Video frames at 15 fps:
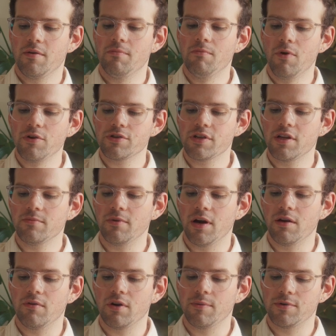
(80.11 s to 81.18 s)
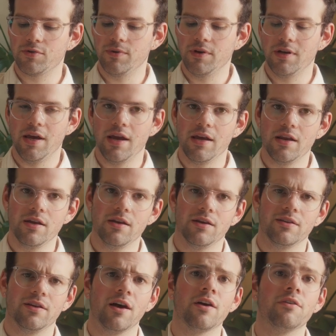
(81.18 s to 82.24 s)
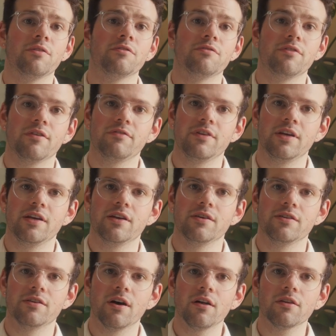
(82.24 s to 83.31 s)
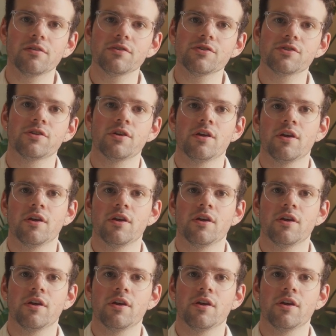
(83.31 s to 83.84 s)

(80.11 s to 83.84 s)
Most of them are anywhere between eighty dollars and one hundred fifty dollars.